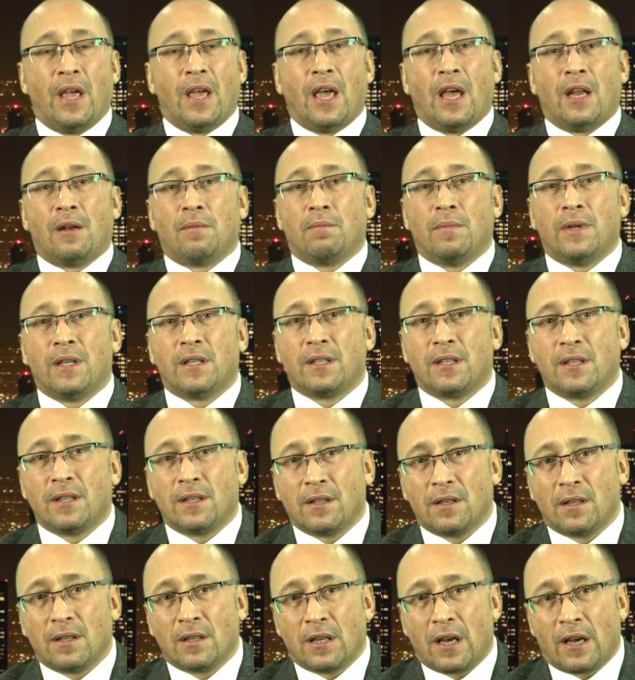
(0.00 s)
And
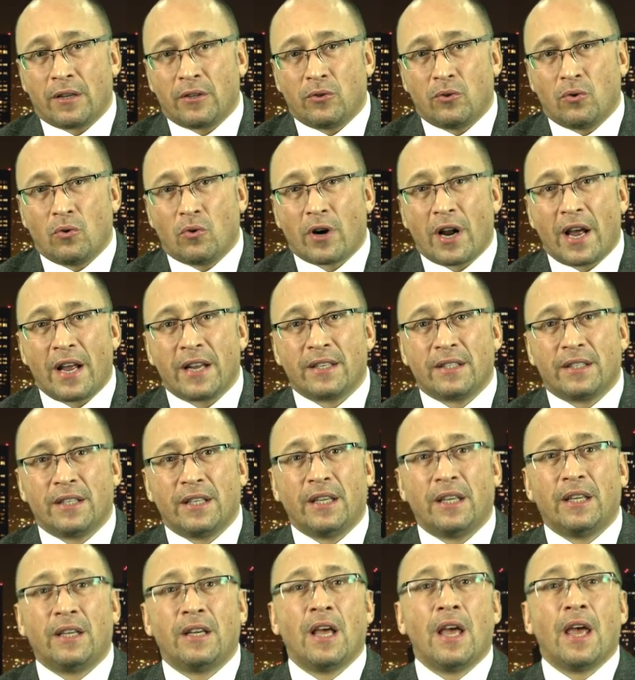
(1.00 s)
Mrs.
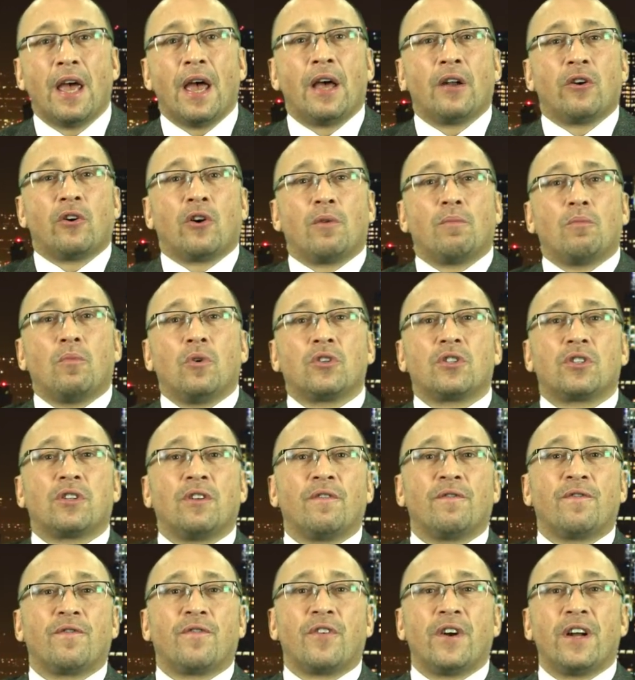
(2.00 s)
Nuruddin and her
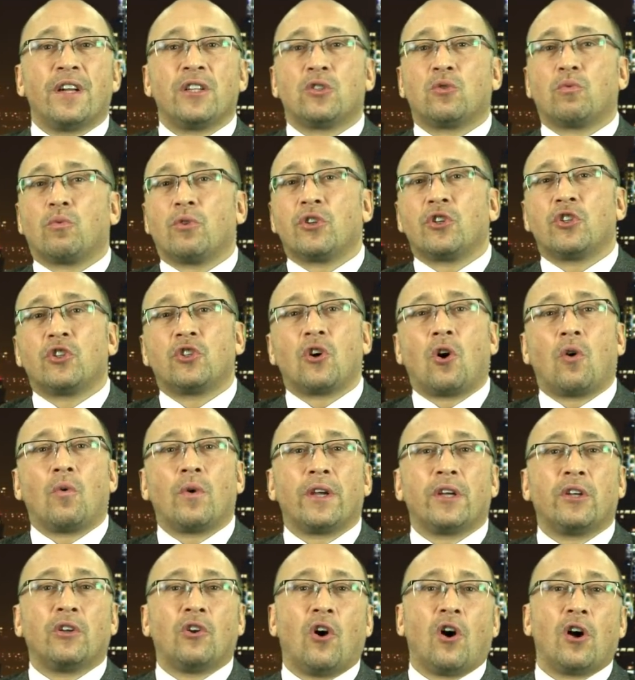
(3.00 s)
Muslim friends were
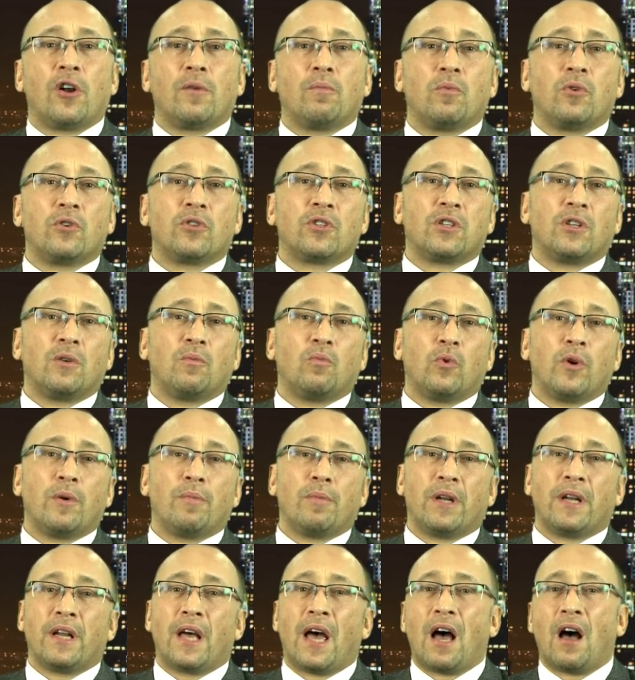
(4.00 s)
showing non-Muslim
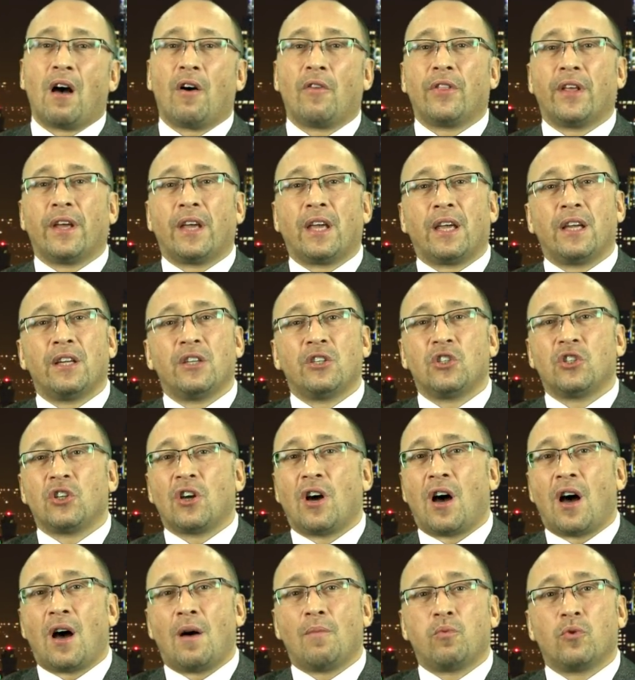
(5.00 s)
women how the
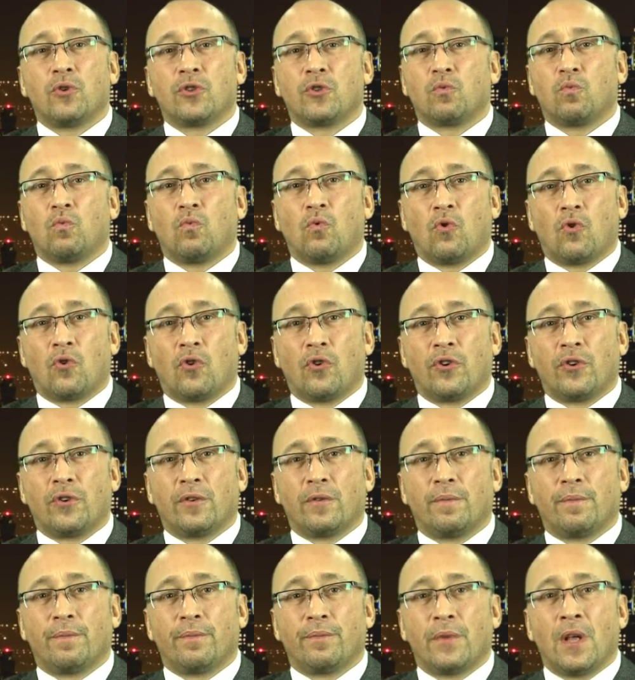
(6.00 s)
hijab was
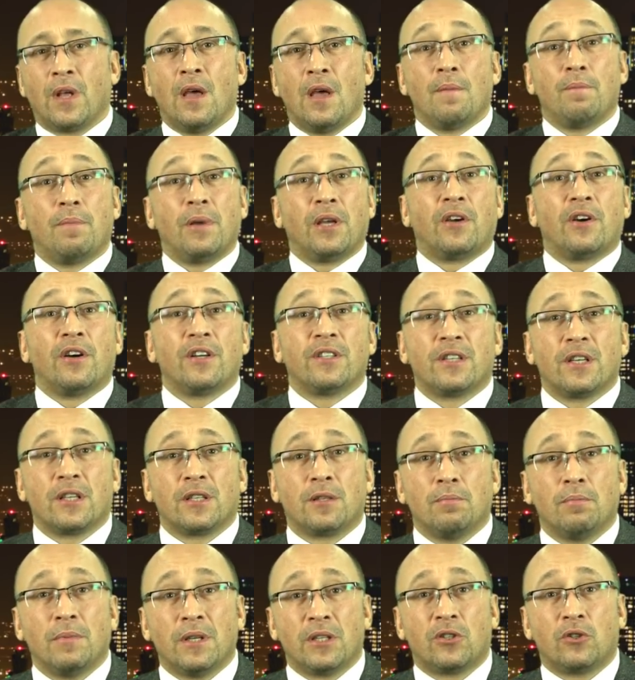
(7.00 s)
worn. Because
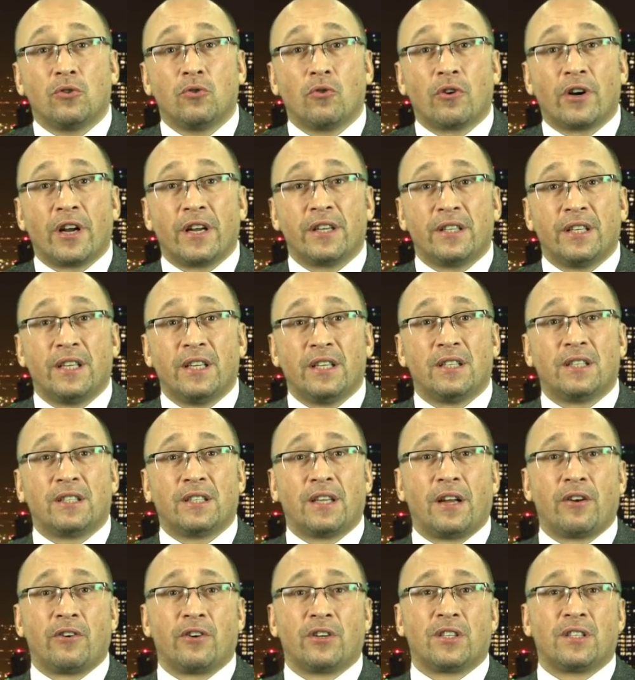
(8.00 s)
as Miss Nuruddin
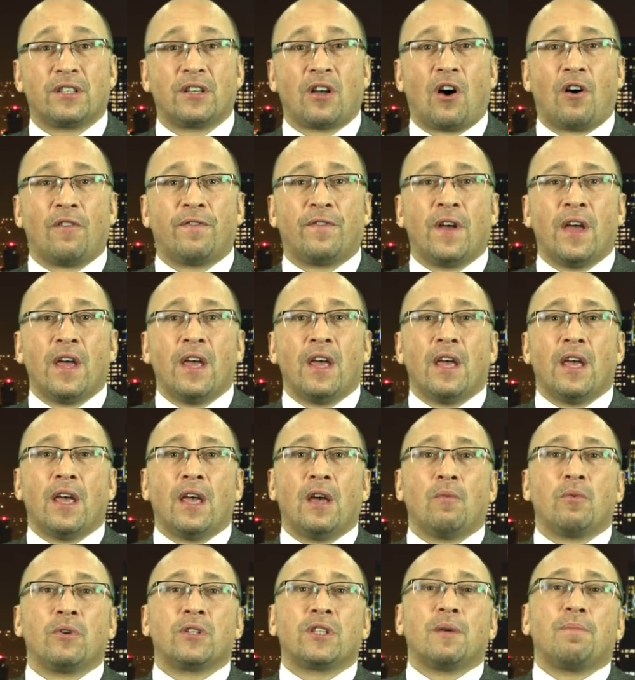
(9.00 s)
said herself,
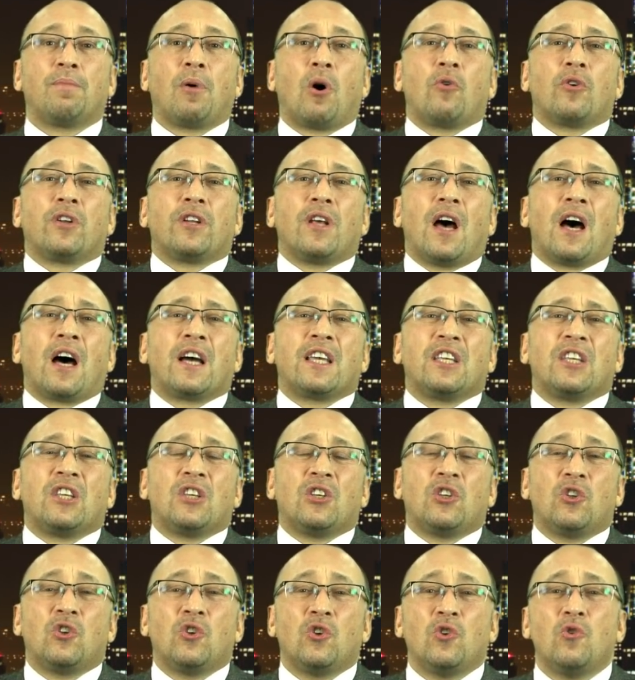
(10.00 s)
it was about a
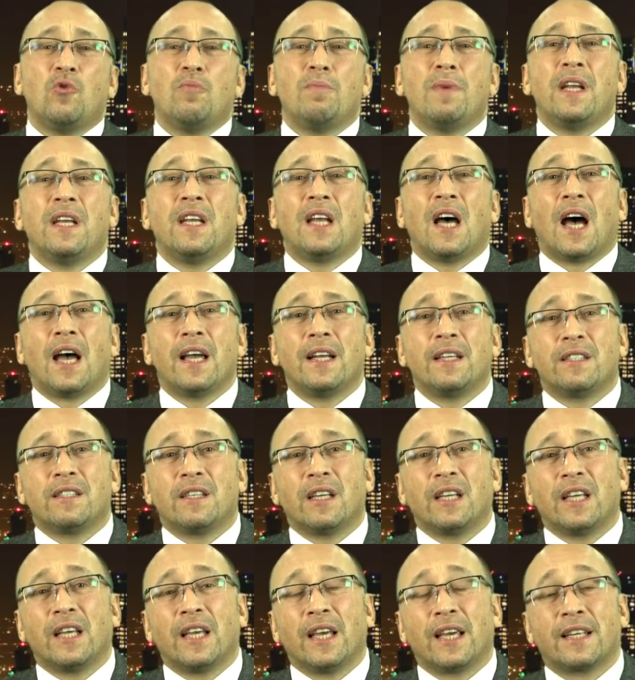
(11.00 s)

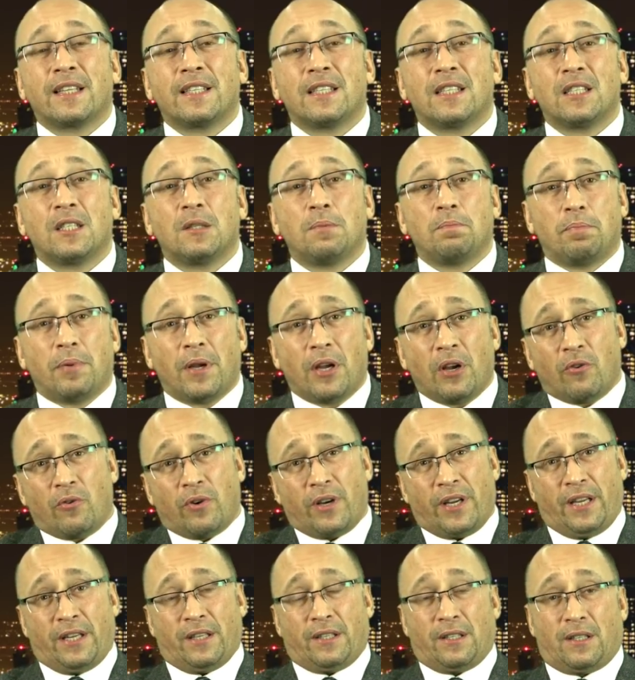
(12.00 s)
humanizing
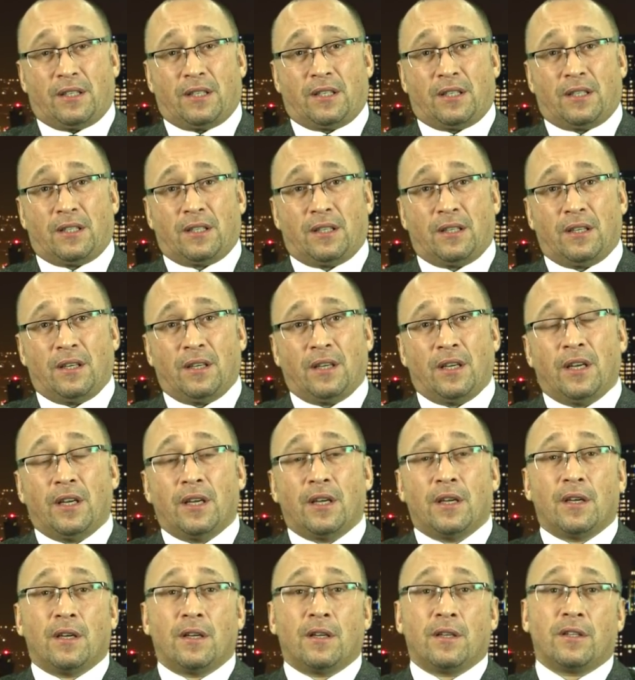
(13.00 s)
experience
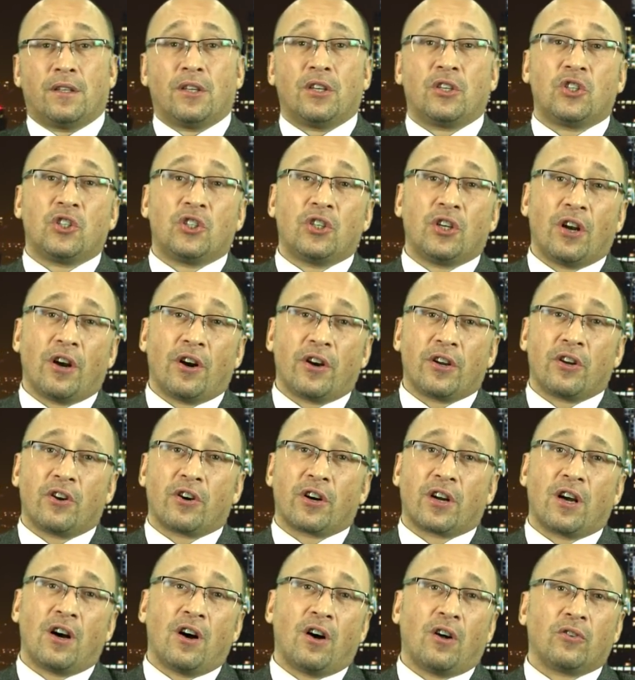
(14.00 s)
to share
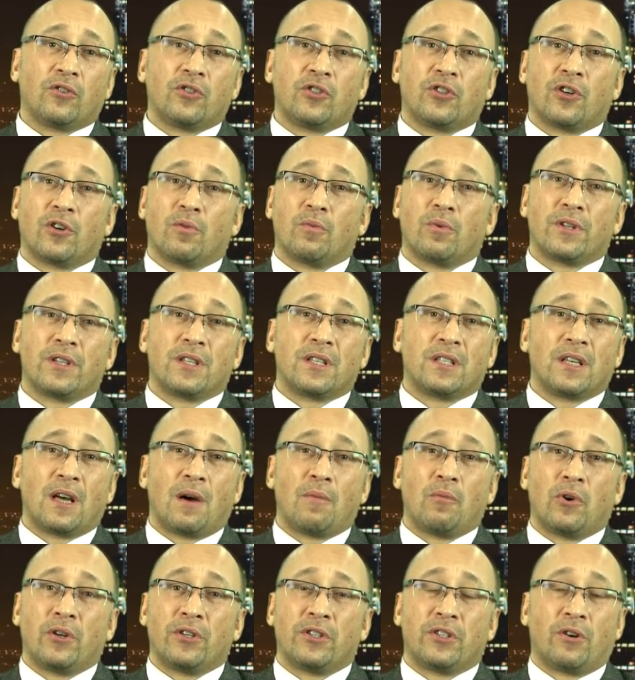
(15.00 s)
your culture with
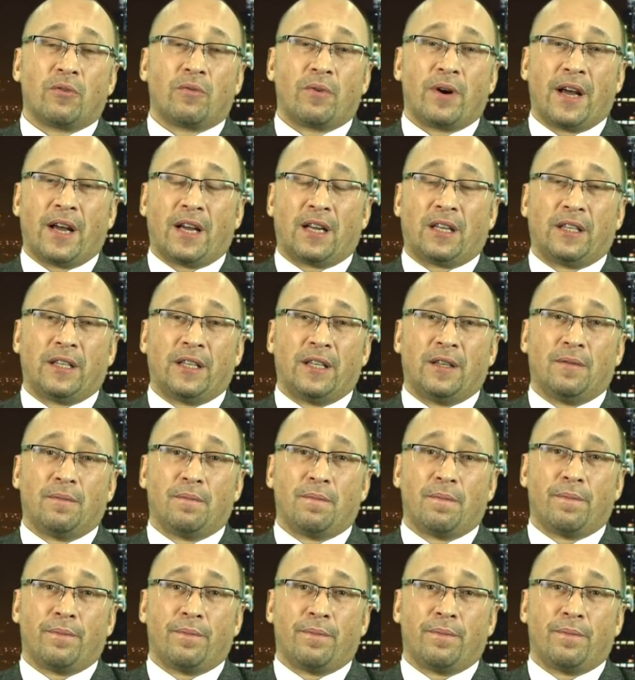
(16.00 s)
someone directly.